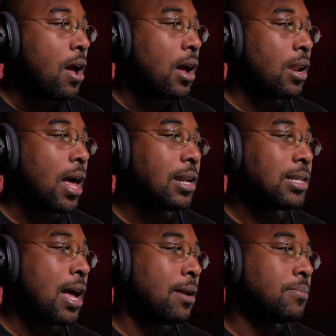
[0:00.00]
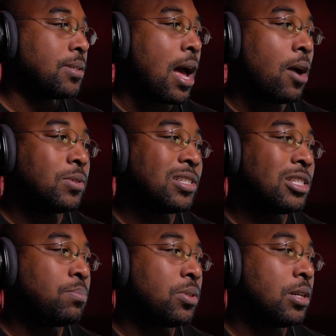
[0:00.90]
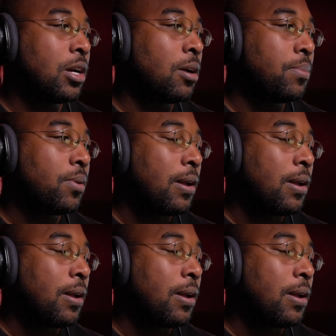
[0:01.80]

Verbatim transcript: A lot of times I would split up